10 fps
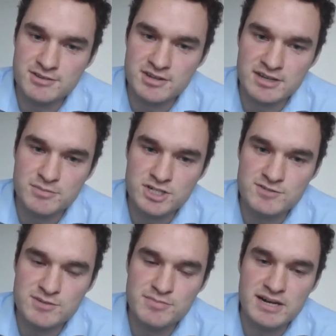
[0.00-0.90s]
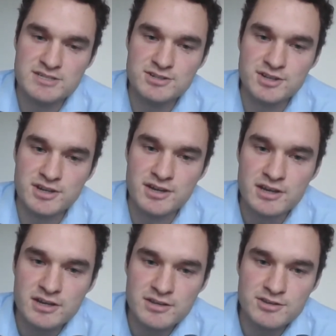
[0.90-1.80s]
Has it had much of an impact on the
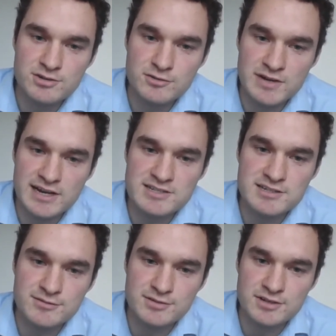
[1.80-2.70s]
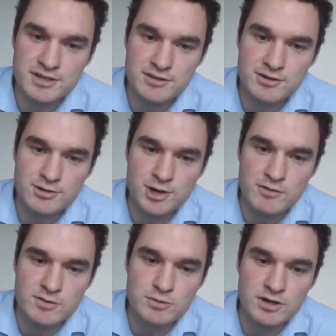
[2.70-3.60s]
sort of elective and other
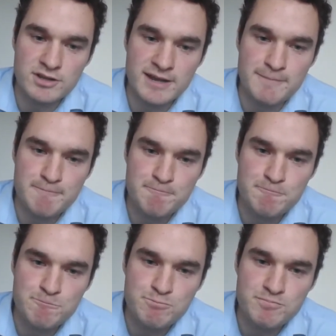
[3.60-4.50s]
non-COVID work there?